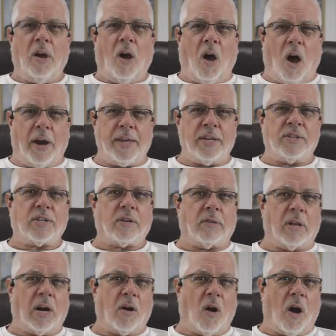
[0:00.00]
Audience
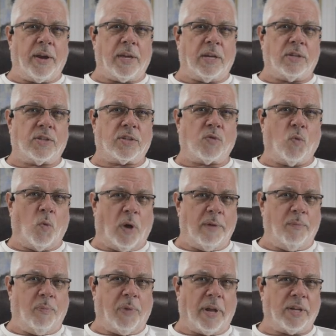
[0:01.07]
Clairaudience
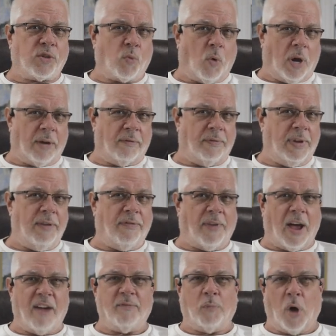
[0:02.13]
1 Plus 1
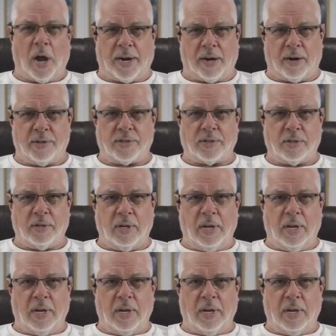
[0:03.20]
V5 monitors